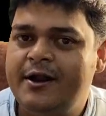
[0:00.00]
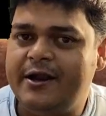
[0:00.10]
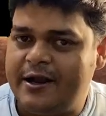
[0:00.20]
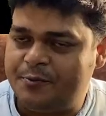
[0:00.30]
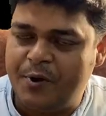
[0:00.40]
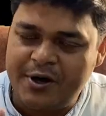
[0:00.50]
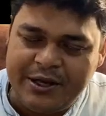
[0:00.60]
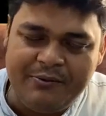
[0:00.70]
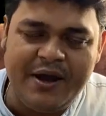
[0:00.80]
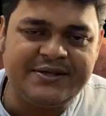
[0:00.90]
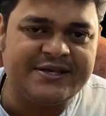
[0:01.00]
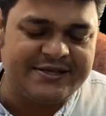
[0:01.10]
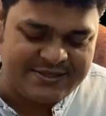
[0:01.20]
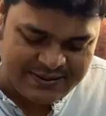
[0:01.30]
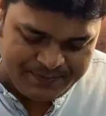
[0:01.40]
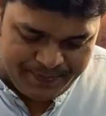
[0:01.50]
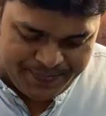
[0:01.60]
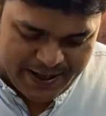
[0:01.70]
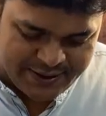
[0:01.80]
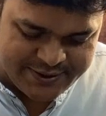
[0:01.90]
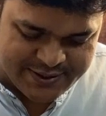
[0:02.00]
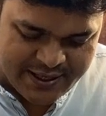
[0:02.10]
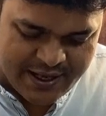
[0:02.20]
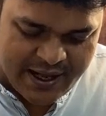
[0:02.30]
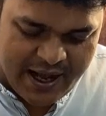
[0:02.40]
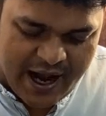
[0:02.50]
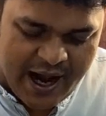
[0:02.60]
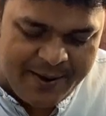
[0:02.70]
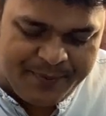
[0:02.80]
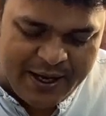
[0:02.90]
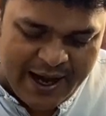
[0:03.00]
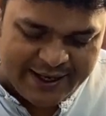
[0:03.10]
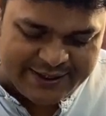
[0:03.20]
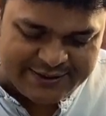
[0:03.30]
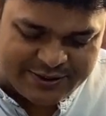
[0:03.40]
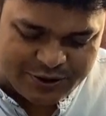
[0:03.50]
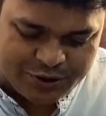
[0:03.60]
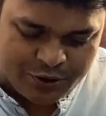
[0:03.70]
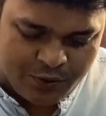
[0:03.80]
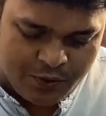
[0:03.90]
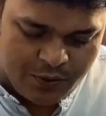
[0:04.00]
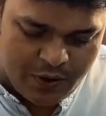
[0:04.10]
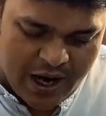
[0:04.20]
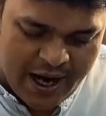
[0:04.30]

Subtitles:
network devices. Next, IP address. So